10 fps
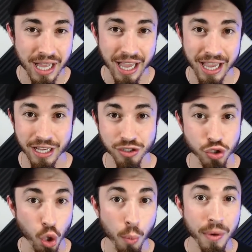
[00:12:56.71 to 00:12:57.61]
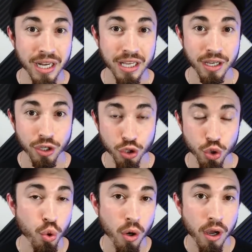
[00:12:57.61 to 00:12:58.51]
and so many
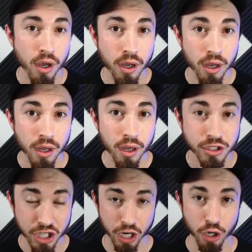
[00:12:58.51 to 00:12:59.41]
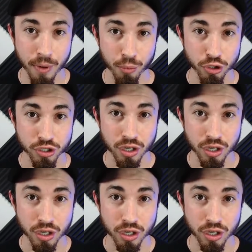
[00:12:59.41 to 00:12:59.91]
new channel members.